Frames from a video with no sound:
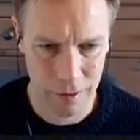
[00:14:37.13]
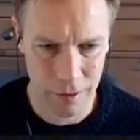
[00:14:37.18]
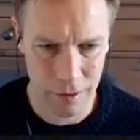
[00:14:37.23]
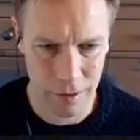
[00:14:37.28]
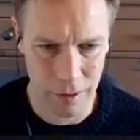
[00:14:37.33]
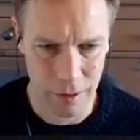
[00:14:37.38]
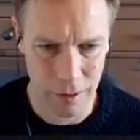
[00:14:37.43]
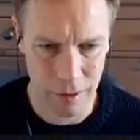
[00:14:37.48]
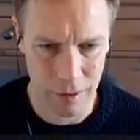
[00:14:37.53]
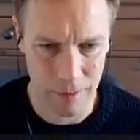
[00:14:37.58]

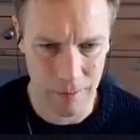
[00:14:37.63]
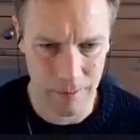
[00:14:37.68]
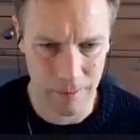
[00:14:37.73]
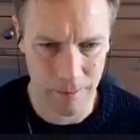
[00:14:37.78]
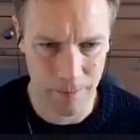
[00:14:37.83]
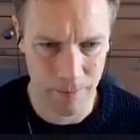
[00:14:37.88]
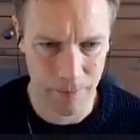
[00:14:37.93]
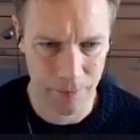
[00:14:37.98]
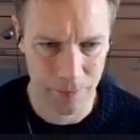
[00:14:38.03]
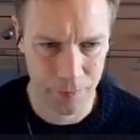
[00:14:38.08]

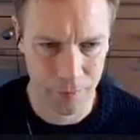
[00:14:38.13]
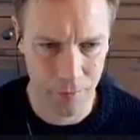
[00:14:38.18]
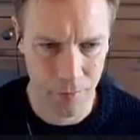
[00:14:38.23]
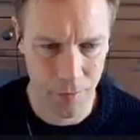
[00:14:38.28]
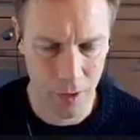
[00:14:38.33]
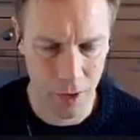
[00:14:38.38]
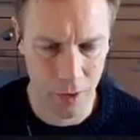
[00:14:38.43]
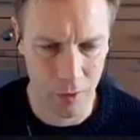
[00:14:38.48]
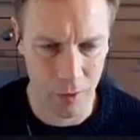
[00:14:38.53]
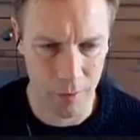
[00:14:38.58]
Um,
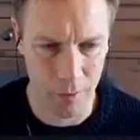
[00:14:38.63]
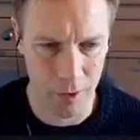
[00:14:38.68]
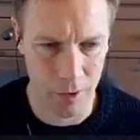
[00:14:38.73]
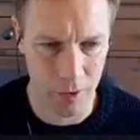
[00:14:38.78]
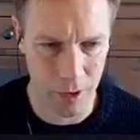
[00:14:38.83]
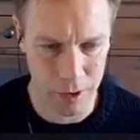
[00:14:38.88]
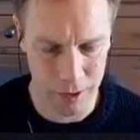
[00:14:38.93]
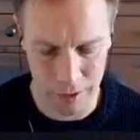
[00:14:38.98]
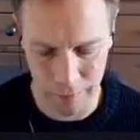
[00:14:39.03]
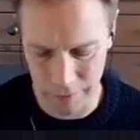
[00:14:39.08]
oh, and we're not
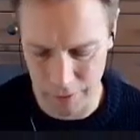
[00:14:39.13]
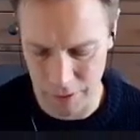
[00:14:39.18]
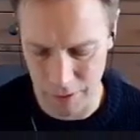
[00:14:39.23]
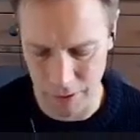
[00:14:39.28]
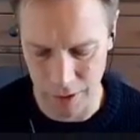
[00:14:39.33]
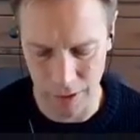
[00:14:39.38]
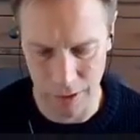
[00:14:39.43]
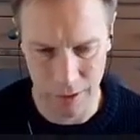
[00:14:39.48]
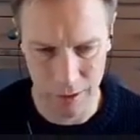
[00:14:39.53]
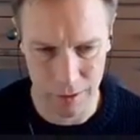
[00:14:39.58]
actually
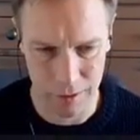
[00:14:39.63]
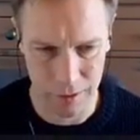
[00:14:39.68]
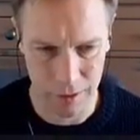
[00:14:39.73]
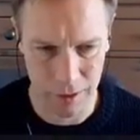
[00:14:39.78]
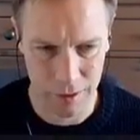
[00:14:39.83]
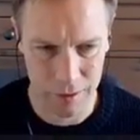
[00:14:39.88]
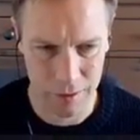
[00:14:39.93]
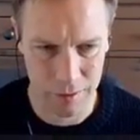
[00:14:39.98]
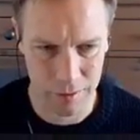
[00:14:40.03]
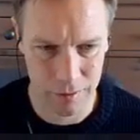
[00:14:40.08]
returning, I think. So
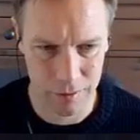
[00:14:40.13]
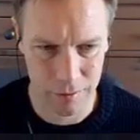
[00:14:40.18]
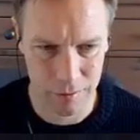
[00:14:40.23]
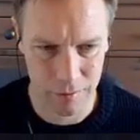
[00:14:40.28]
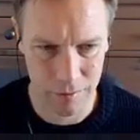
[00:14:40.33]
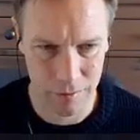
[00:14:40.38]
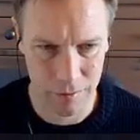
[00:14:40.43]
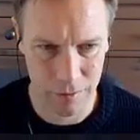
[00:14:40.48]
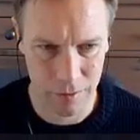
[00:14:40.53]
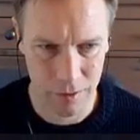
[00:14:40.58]
let's,
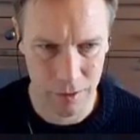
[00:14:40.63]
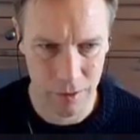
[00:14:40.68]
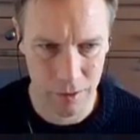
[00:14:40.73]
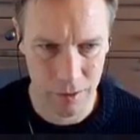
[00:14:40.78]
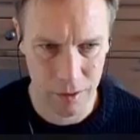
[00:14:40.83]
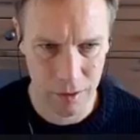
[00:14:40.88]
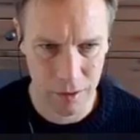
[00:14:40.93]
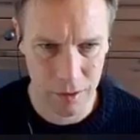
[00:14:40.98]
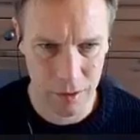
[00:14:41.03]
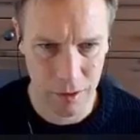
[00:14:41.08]

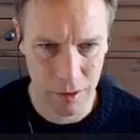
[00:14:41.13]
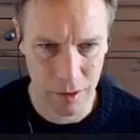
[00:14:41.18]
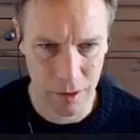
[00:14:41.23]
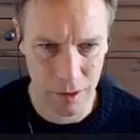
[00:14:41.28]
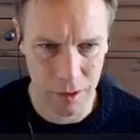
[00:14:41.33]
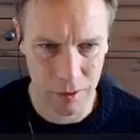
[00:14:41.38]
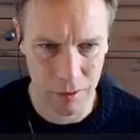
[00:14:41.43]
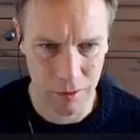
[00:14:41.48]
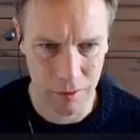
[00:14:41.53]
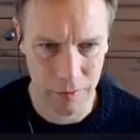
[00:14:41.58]
uh,
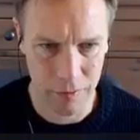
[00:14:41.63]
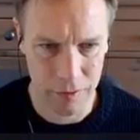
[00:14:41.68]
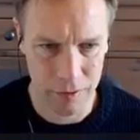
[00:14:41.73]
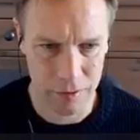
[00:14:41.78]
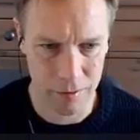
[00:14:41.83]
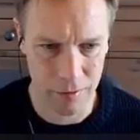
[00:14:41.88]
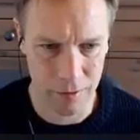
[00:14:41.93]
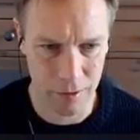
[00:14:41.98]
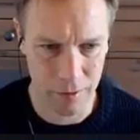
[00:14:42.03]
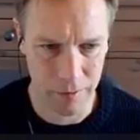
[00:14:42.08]
in order for this
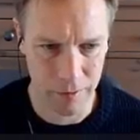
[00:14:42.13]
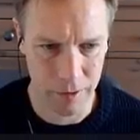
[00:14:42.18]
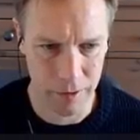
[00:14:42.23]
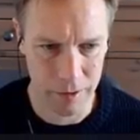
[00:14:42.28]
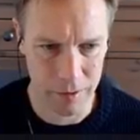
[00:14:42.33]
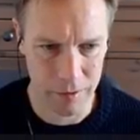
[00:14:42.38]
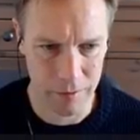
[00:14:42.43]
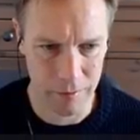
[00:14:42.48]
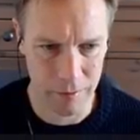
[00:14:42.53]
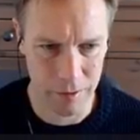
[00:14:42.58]
to work, we need
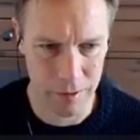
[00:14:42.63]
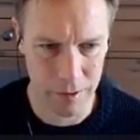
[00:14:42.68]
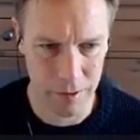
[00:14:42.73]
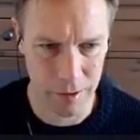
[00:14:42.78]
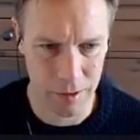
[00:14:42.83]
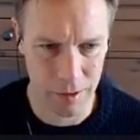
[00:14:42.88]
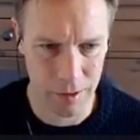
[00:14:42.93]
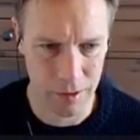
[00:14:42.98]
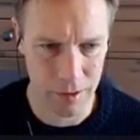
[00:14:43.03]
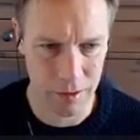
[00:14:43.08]
to
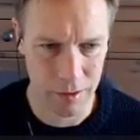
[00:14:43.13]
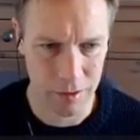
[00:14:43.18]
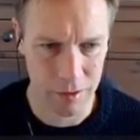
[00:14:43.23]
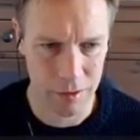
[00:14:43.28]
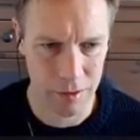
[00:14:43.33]
return